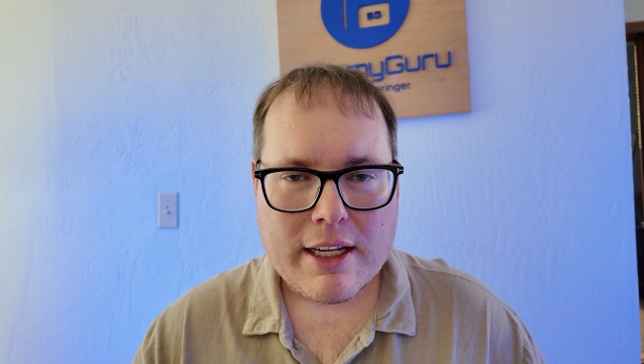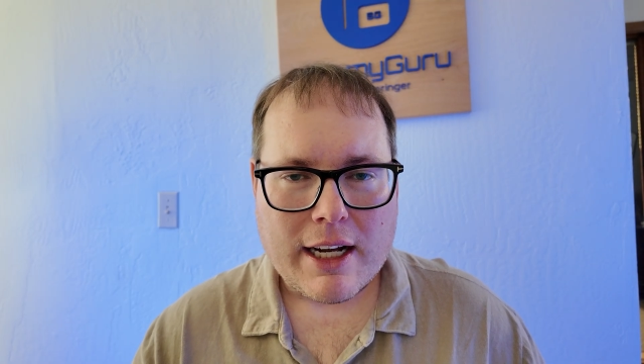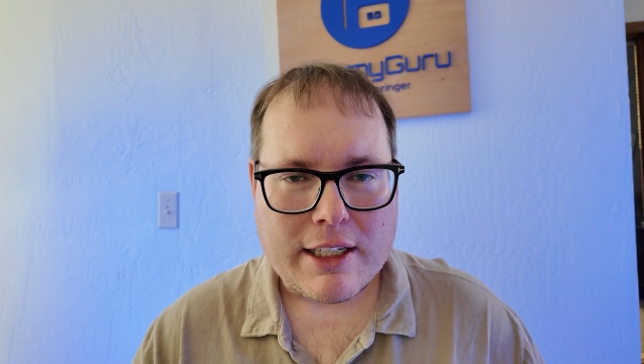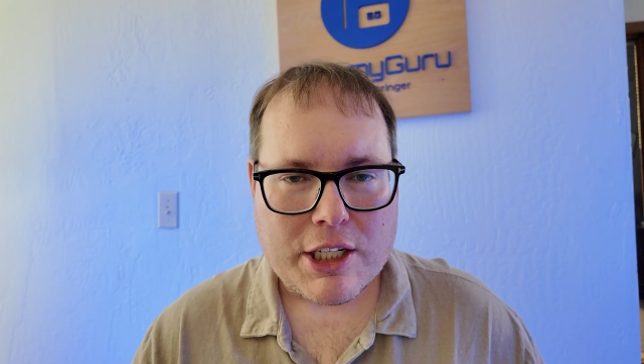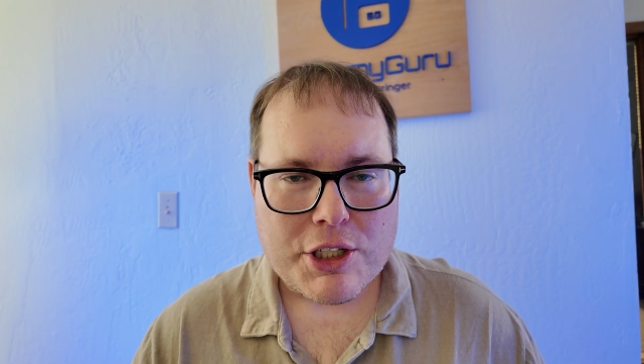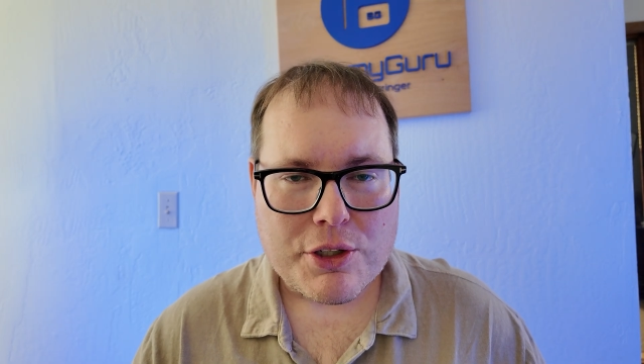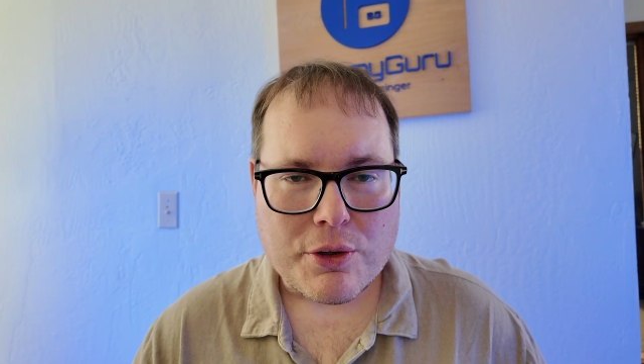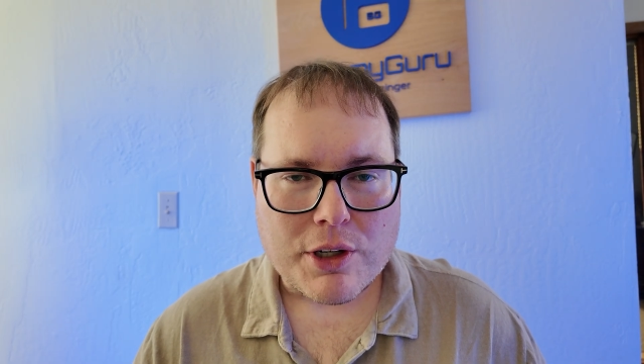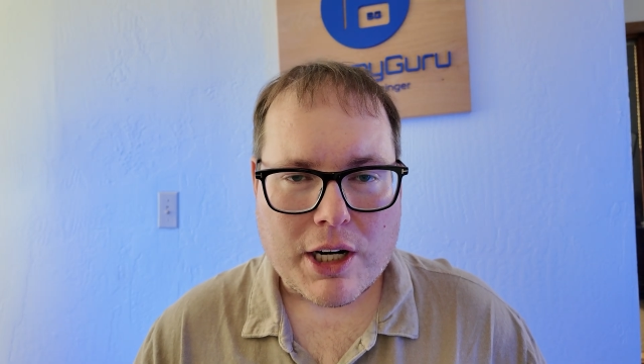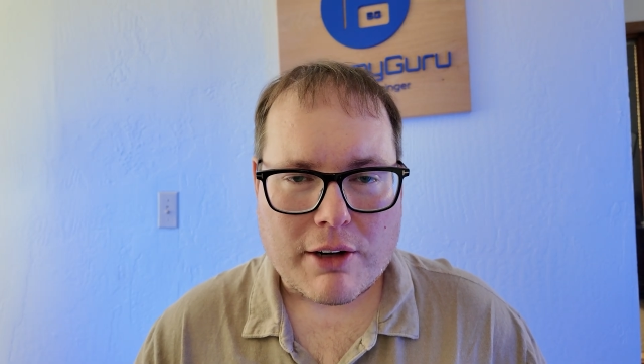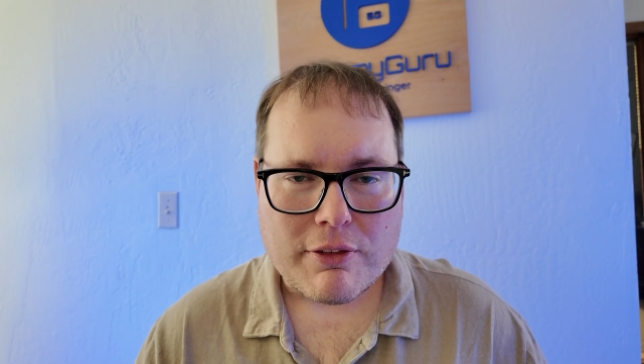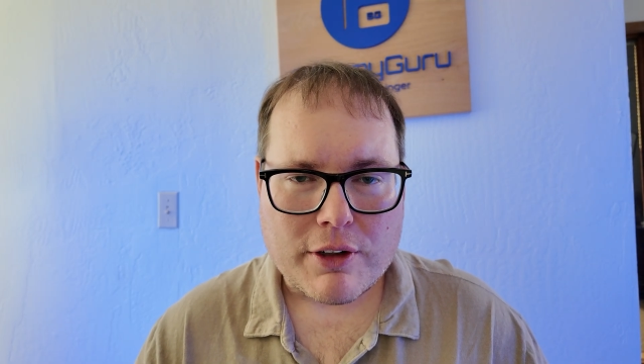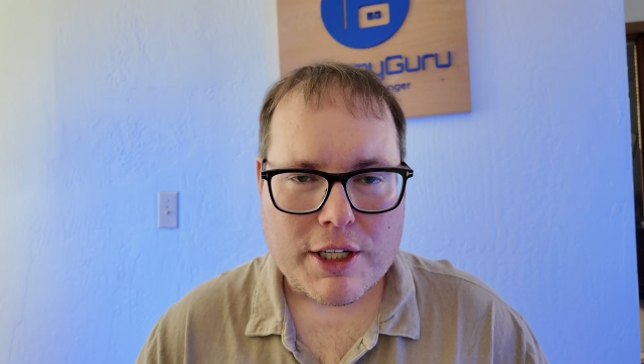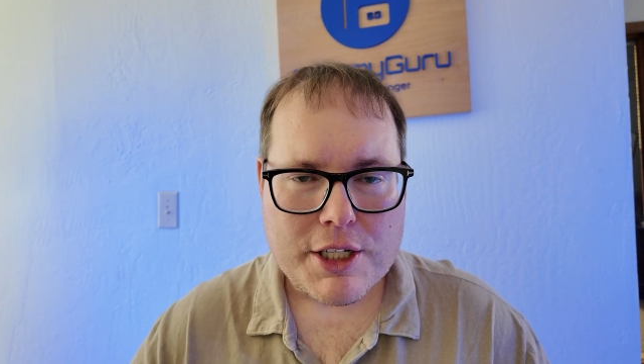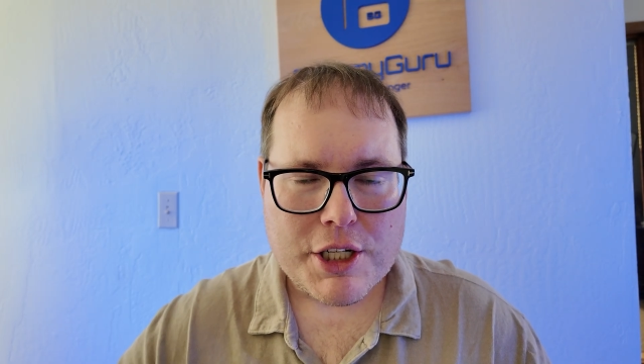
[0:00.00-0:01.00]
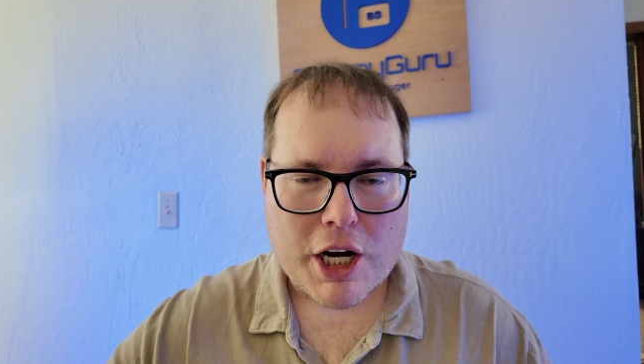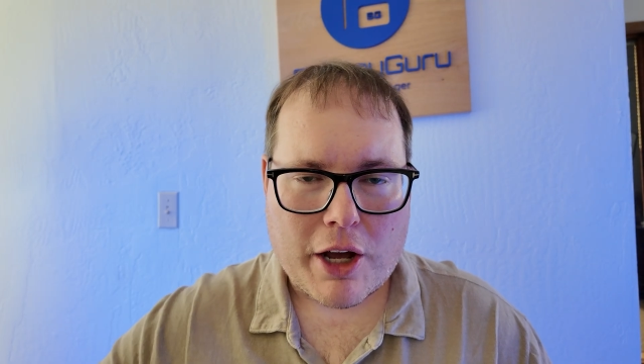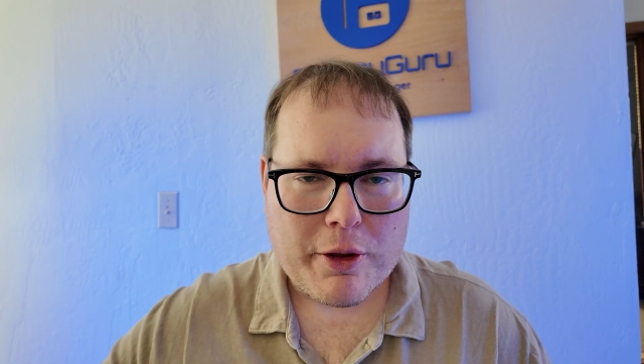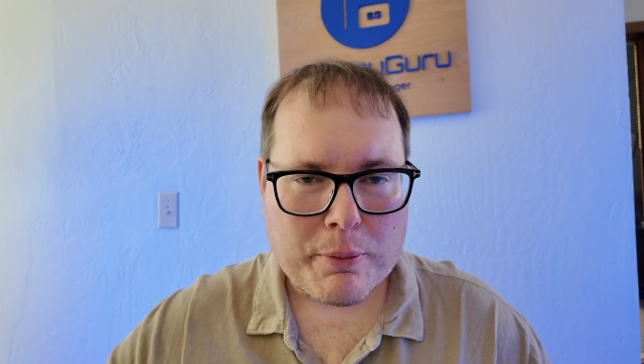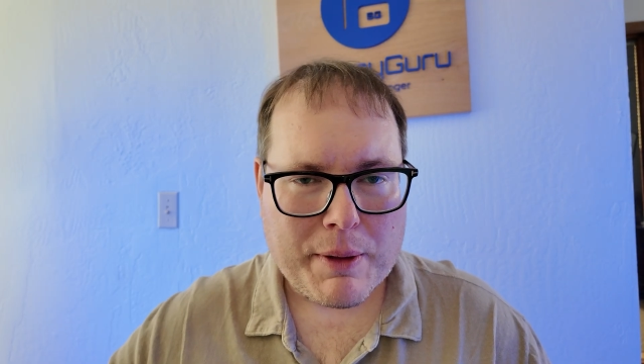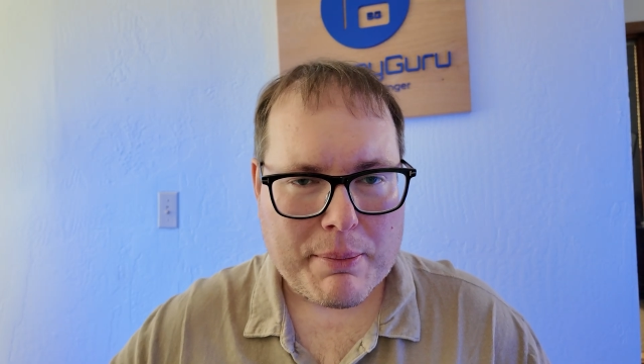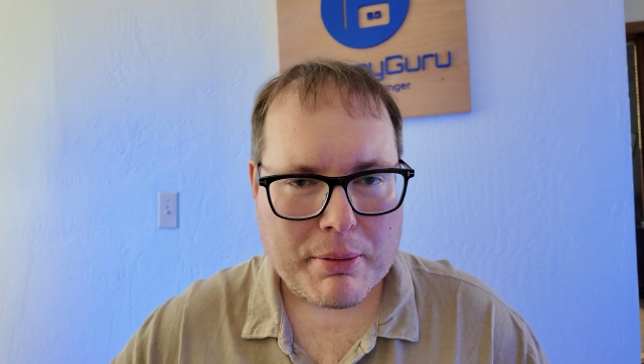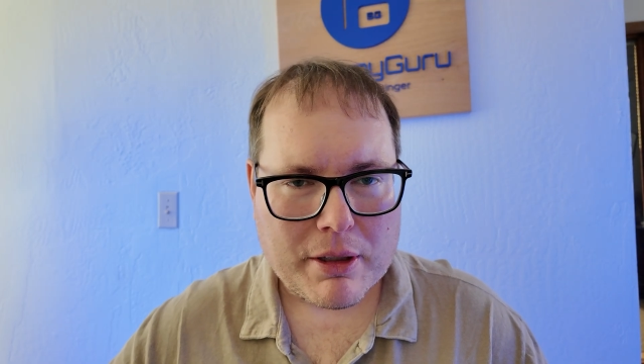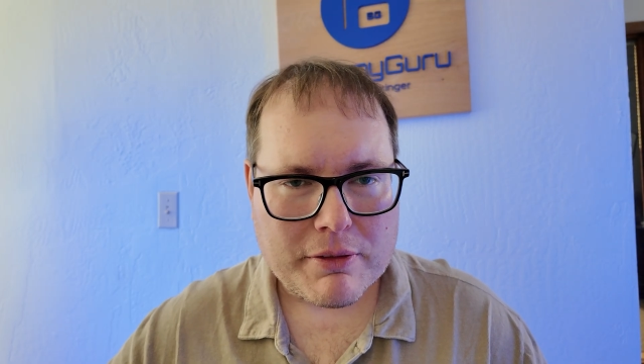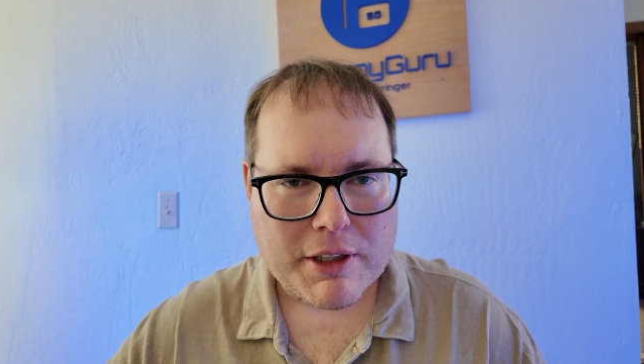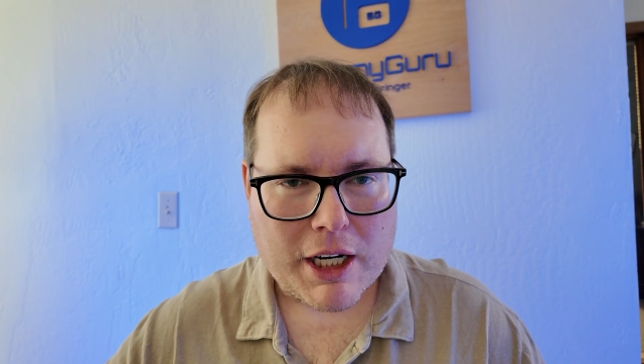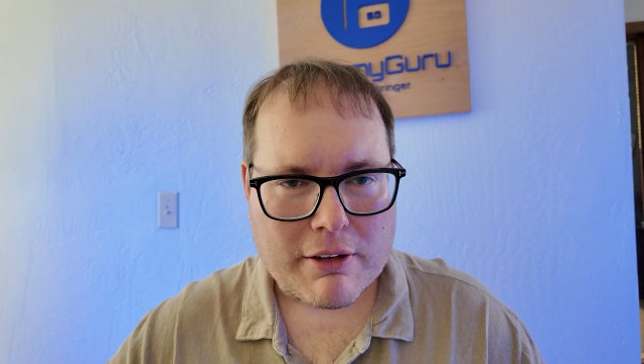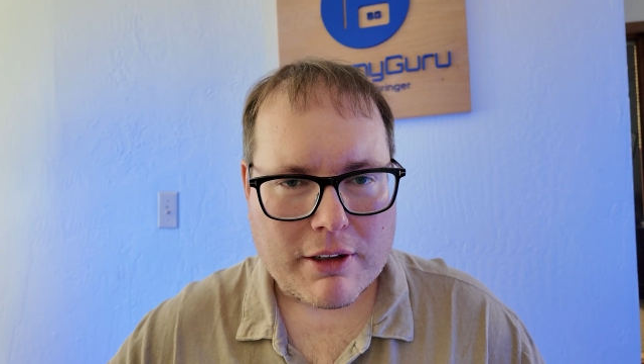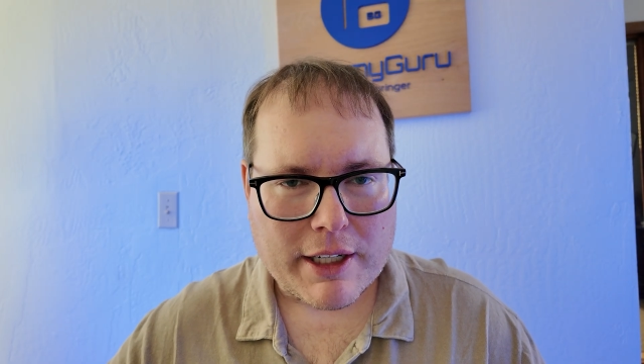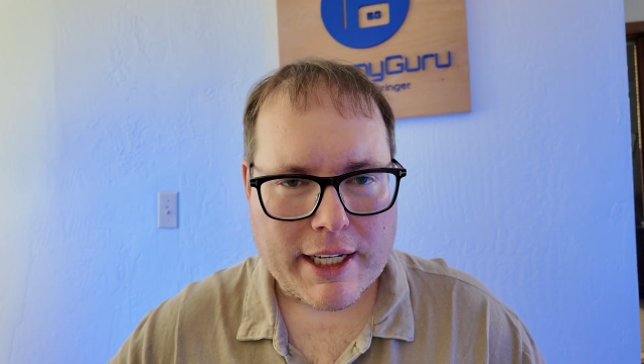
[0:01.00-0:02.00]
additional coverage, other people have
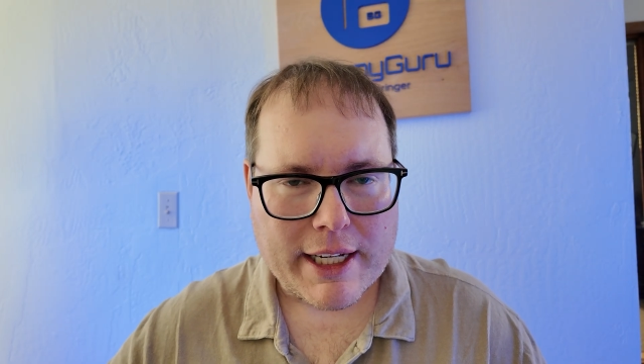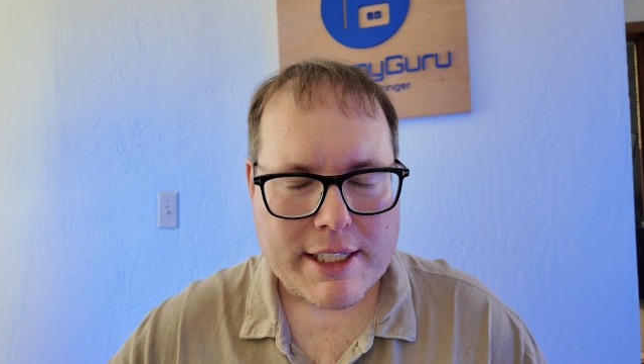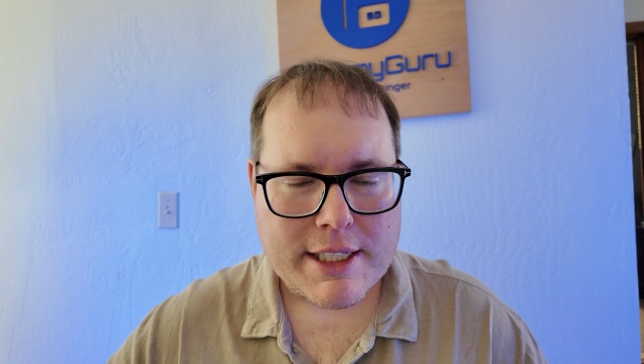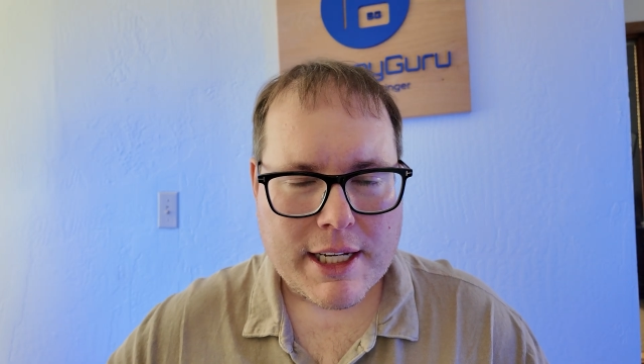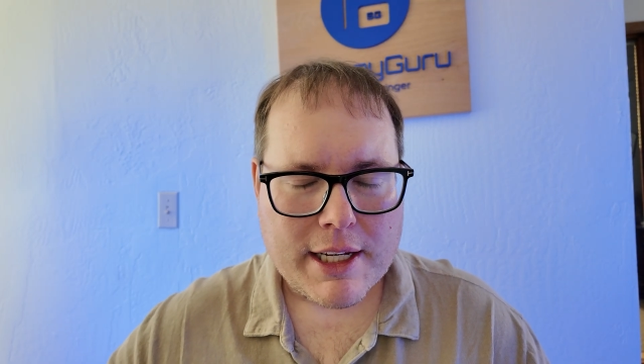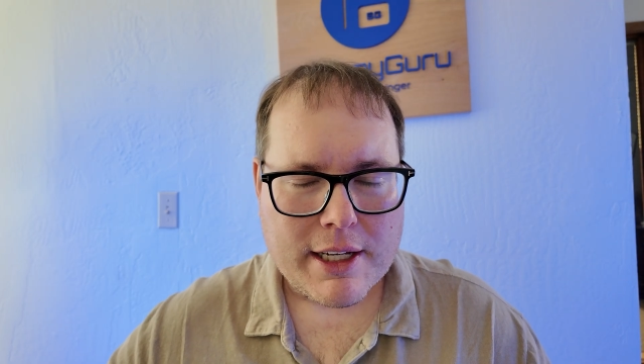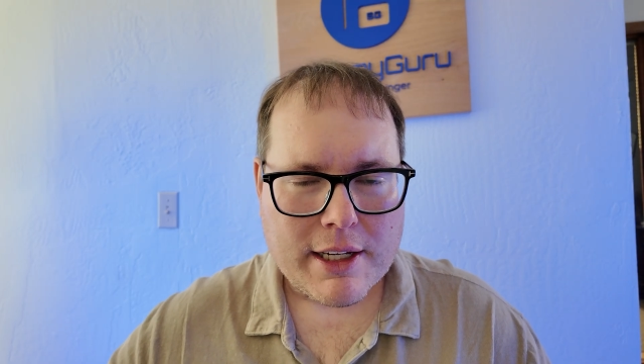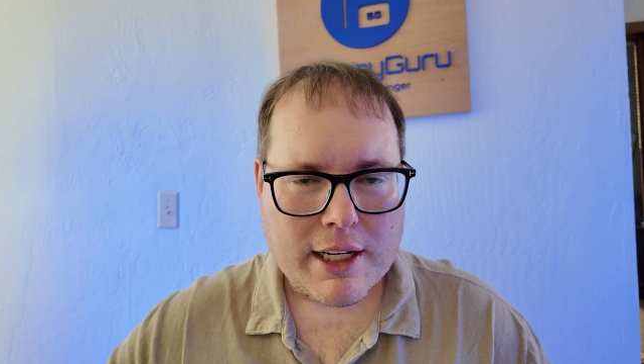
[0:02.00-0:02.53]
covered it,